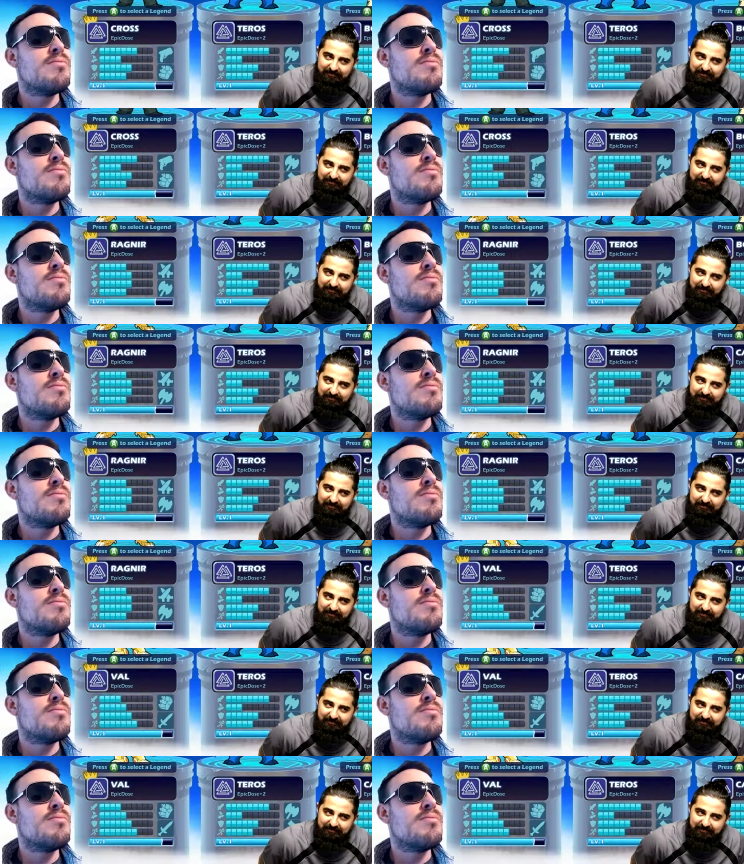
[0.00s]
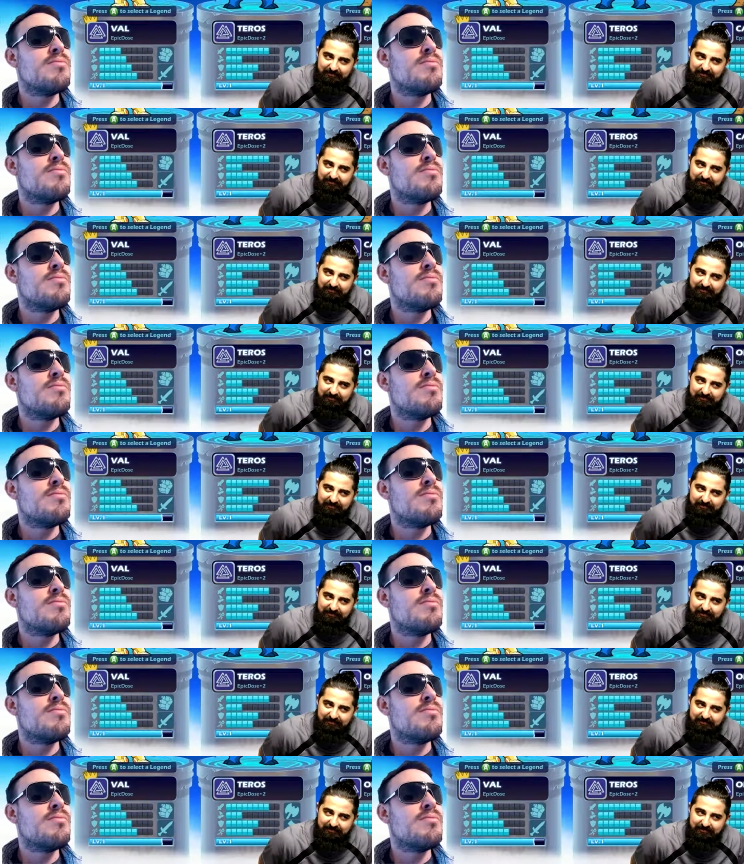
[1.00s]

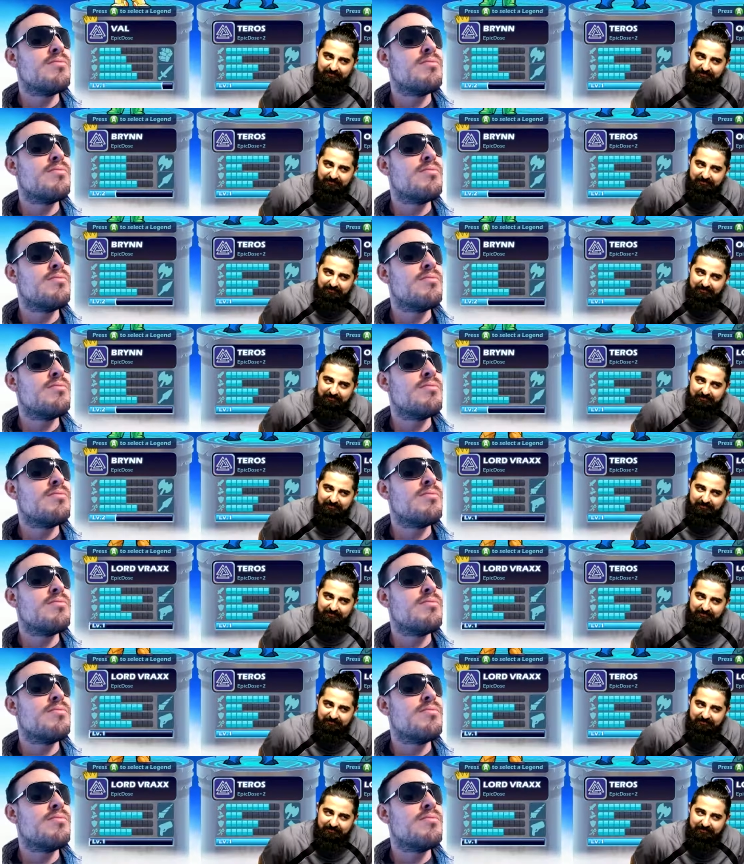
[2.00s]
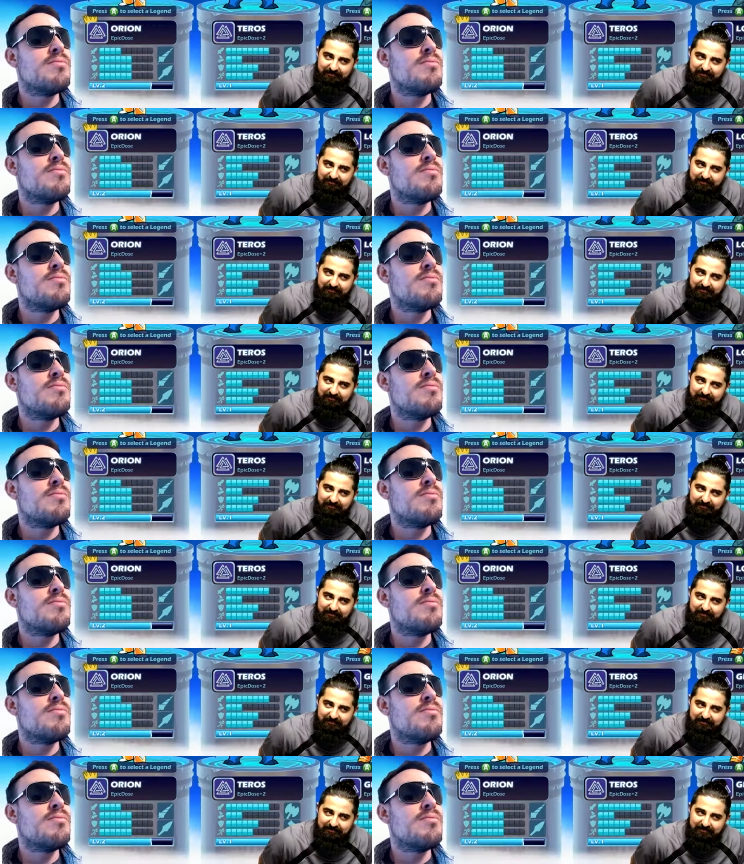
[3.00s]

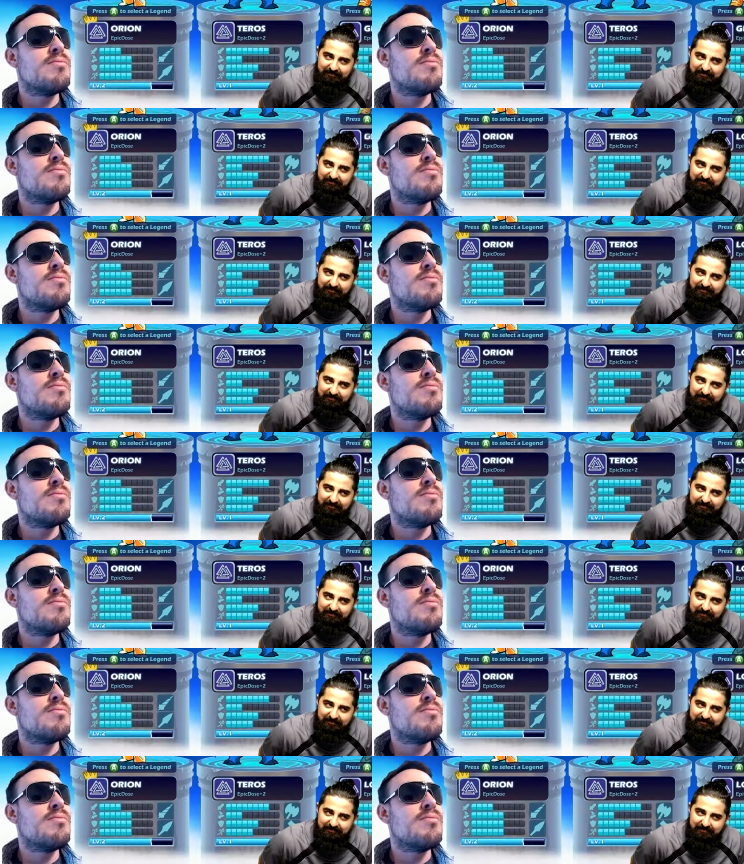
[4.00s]
No one is speaking in this clip.